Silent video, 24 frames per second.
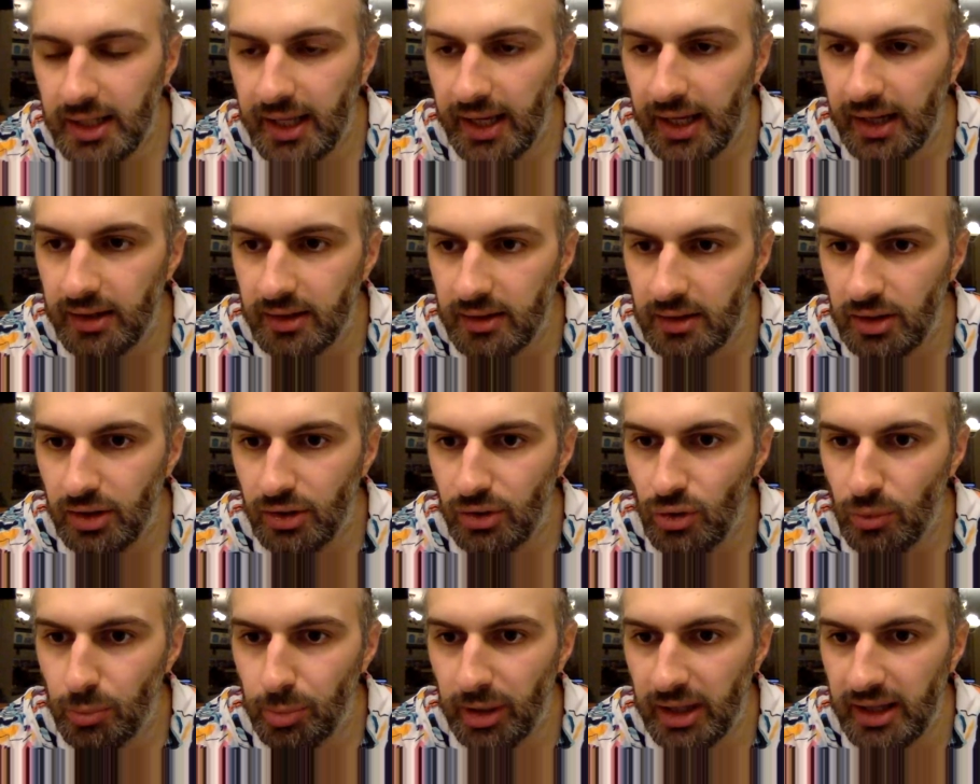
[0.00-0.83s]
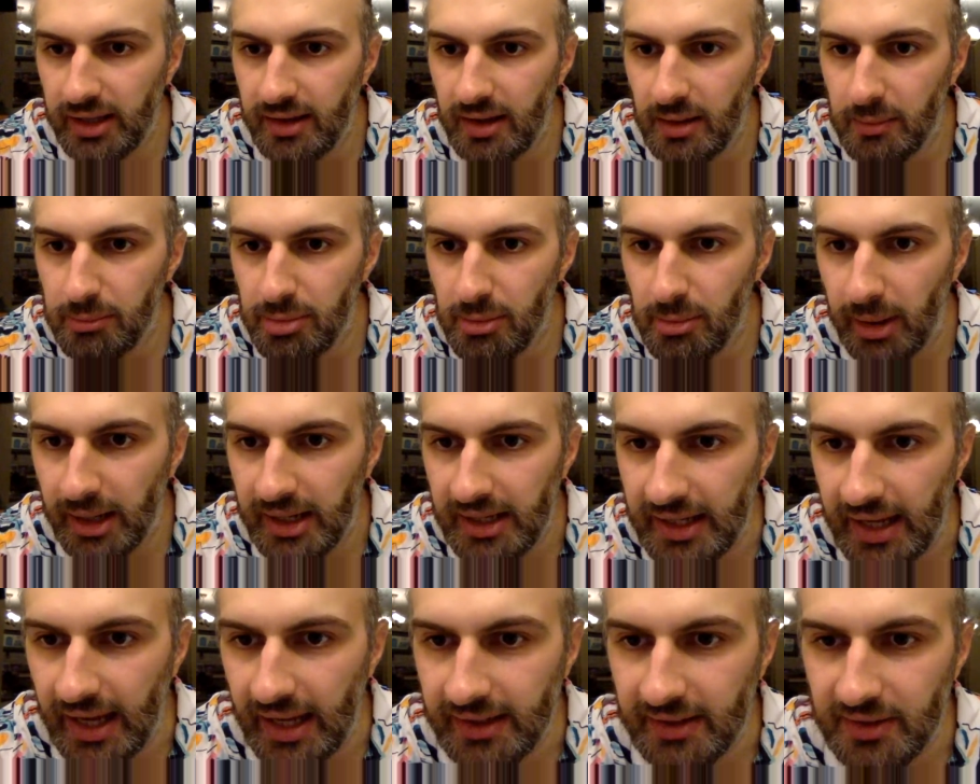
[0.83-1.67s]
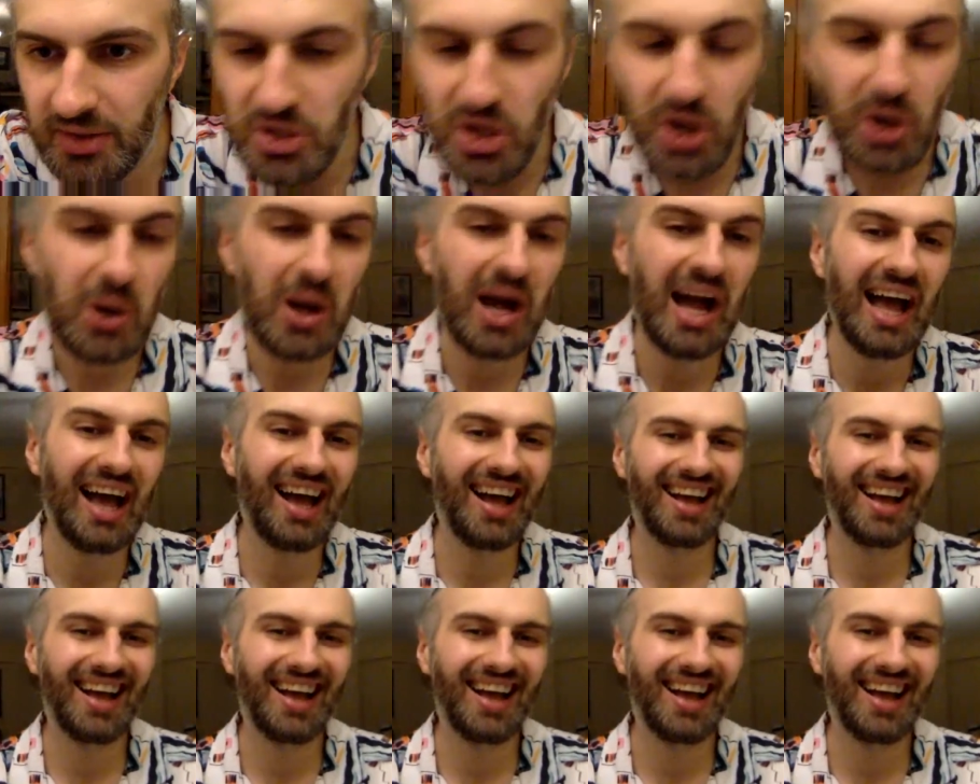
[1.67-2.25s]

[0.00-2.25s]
character you played in Be My Cat? No,